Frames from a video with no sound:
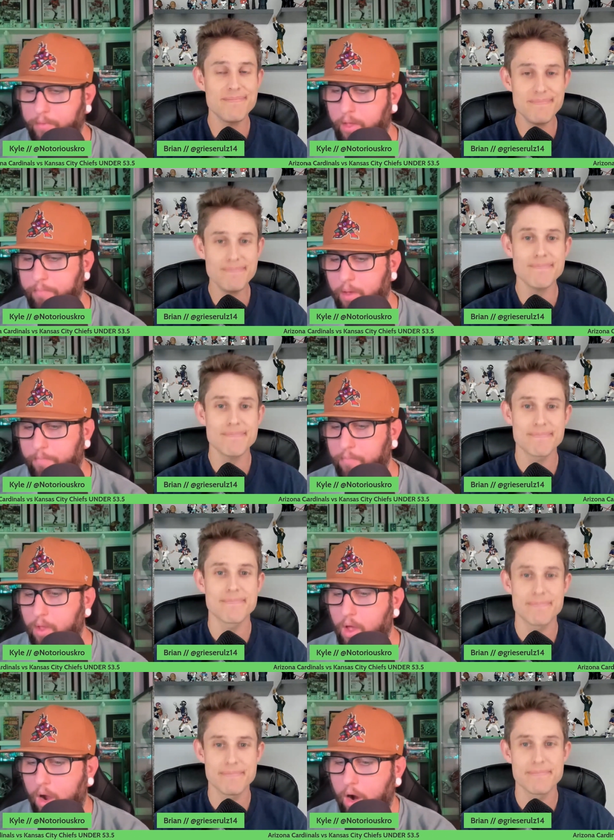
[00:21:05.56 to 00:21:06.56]
Speaker 1: Yep. Yep.
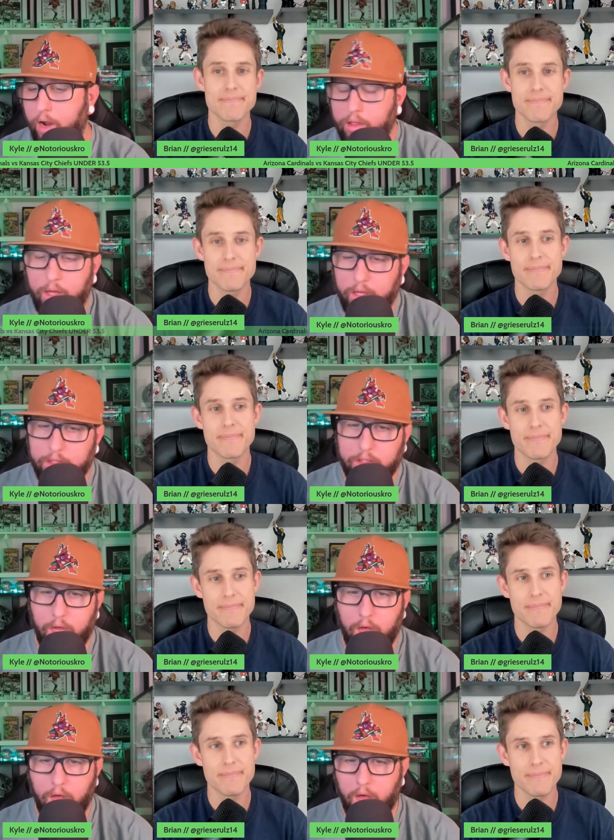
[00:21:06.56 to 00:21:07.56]
All right. Let's
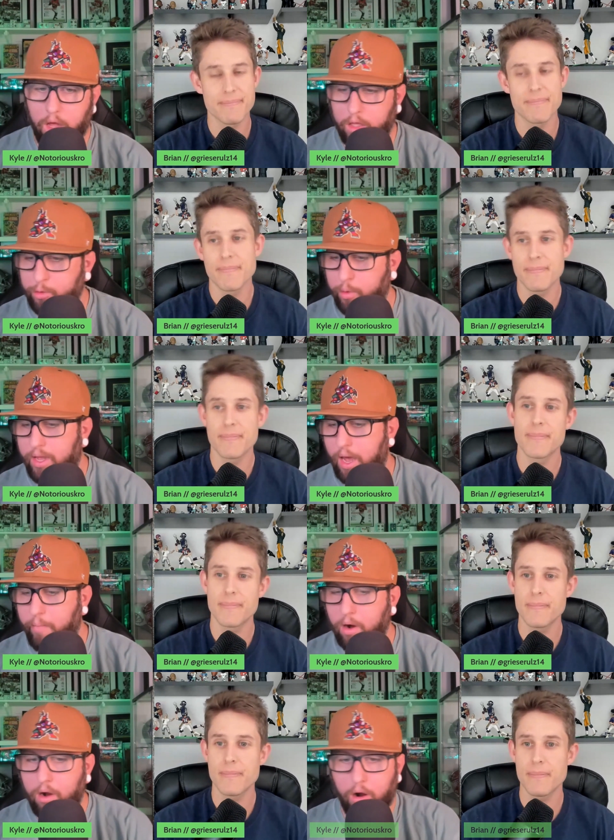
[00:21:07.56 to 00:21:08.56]
uh let's recap
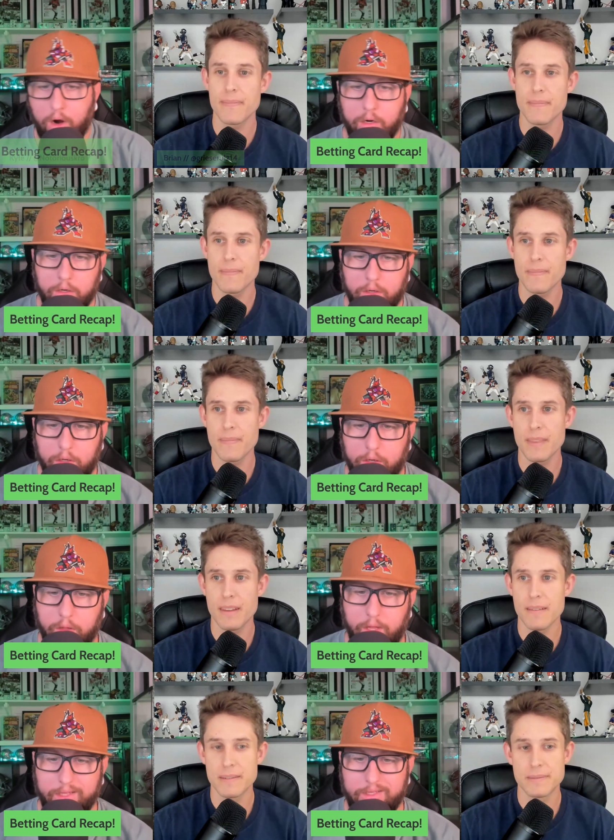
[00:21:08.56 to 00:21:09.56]
our card.
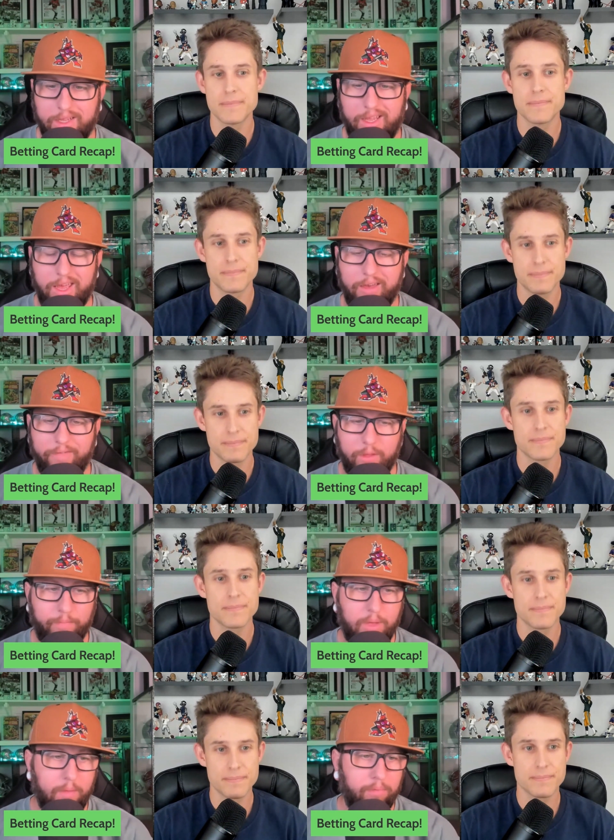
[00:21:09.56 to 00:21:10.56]
Let's give the
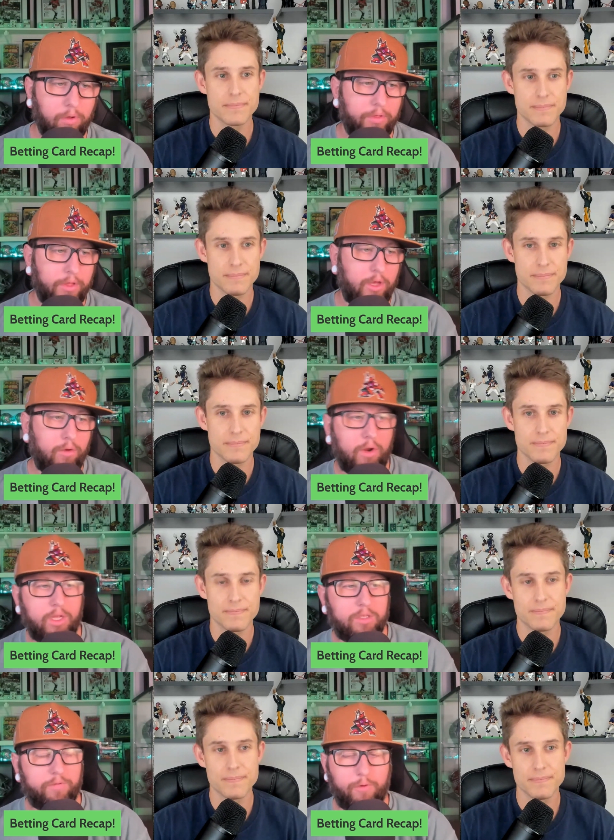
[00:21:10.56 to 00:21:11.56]
people the
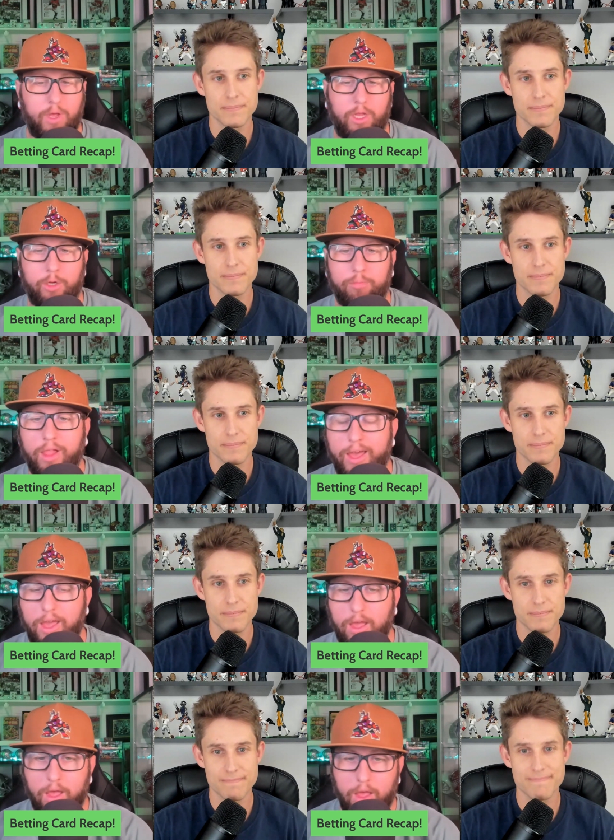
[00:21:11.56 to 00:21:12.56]
units for each
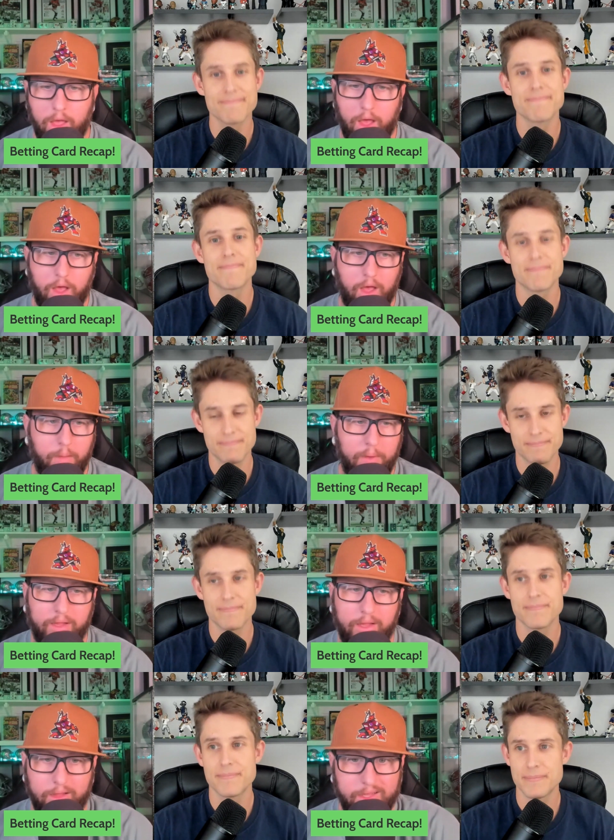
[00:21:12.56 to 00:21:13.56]
play. Um, and
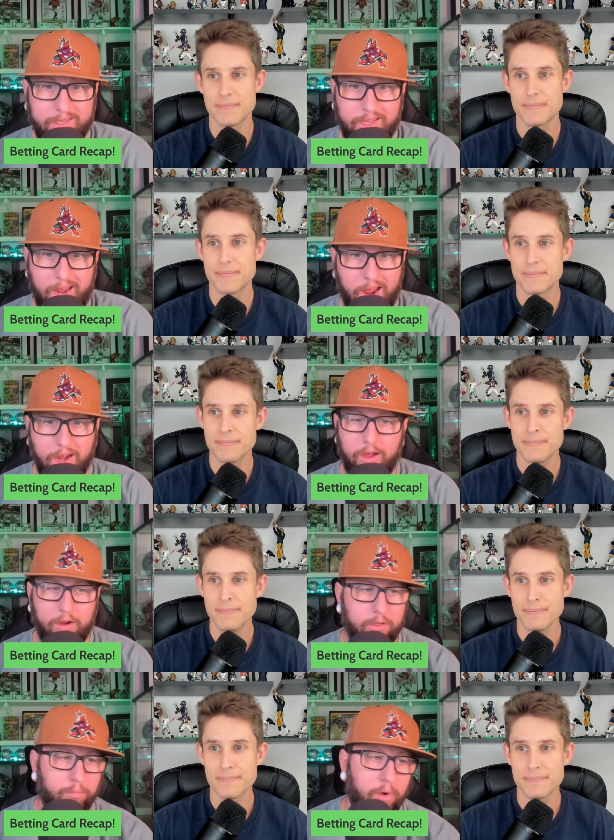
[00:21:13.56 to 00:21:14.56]
then let's get out of here.
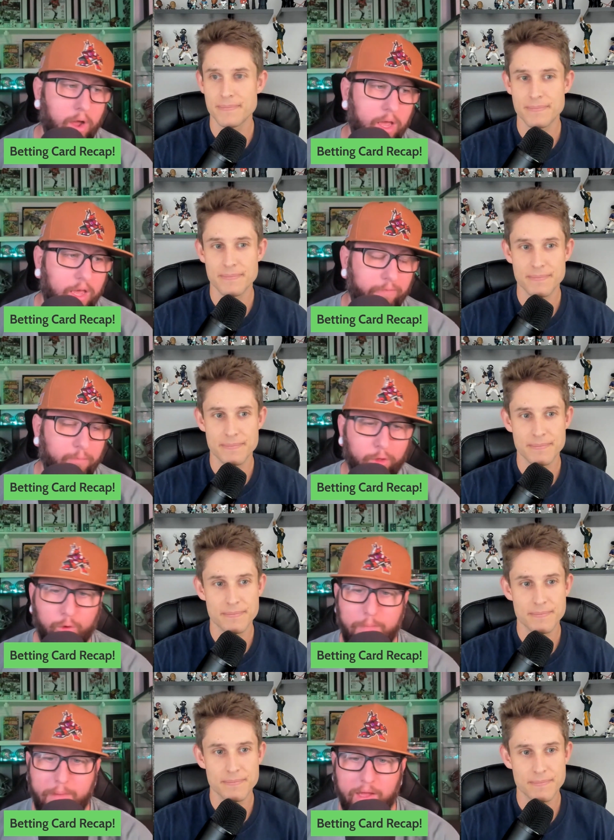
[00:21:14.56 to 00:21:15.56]
So, Brian, give them your
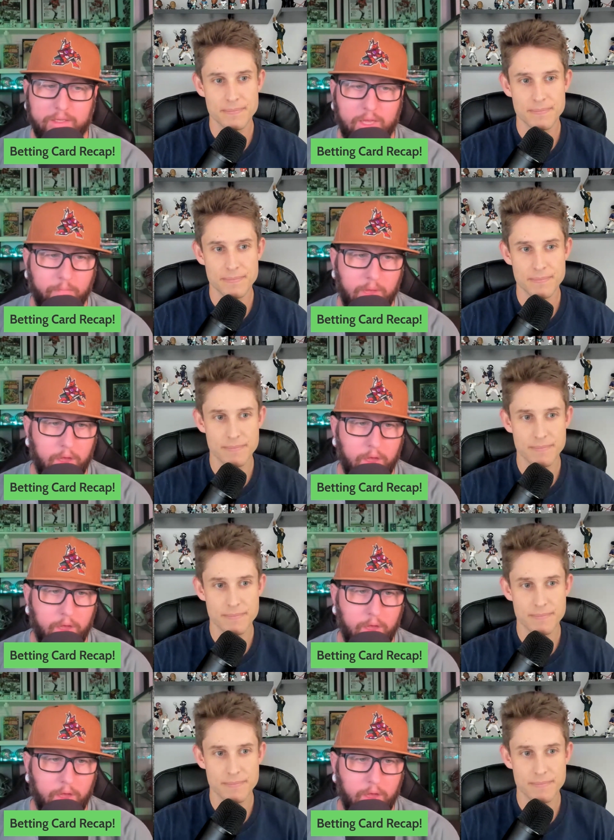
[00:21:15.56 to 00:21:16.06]
three bets. Give me